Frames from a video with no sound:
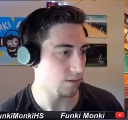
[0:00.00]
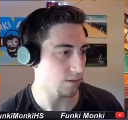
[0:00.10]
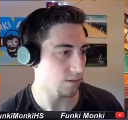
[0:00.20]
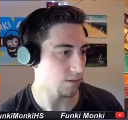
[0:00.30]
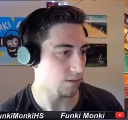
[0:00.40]

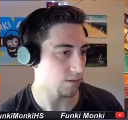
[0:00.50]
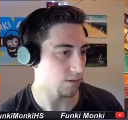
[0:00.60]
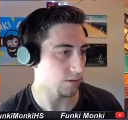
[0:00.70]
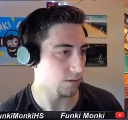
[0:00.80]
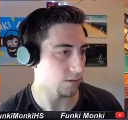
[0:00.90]

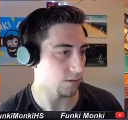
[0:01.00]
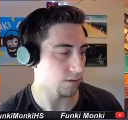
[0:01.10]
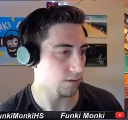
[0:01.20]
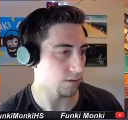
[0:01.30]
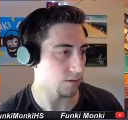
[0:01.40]

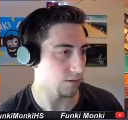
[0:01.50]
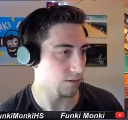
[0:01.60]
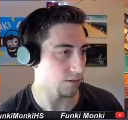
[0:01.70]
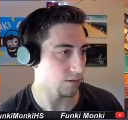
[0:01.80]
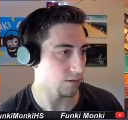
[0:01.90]

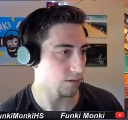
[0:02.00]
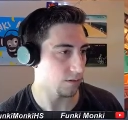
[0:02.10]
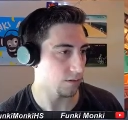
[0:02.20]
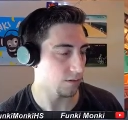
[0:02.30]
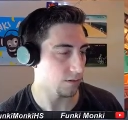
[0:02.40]

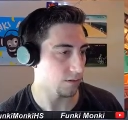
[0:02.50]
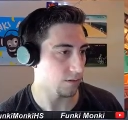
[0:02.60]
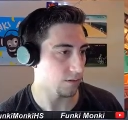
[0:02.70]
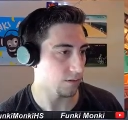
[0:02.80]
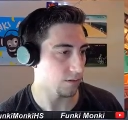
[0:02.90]

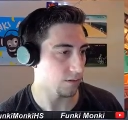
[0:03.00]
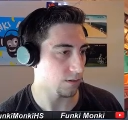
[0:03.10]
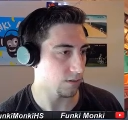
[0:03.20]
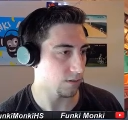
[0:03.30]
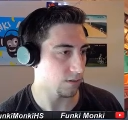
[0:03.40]

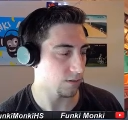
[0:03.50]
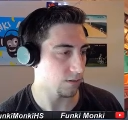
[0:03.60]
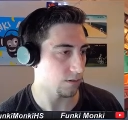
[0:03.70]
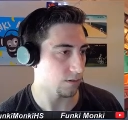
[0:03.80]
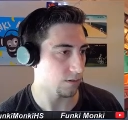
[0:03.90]

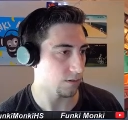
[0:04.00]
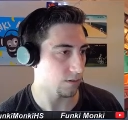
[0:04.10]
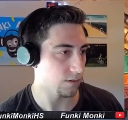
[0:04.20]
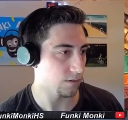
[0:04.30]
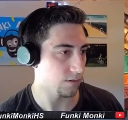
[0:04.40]

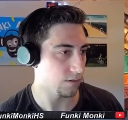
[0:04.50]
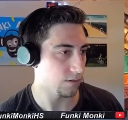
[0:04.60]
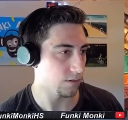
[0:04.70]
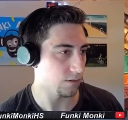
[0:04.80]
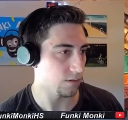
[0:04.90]

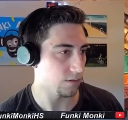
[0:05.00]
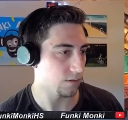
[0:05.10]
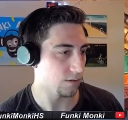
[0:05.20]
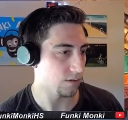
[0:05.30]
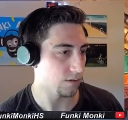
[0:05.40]

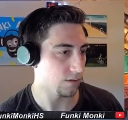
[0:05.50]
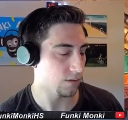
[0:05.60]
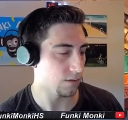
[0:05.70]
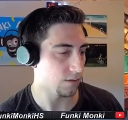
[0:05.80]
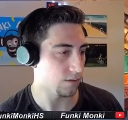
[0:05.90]

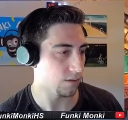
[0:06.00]
(no one is talking)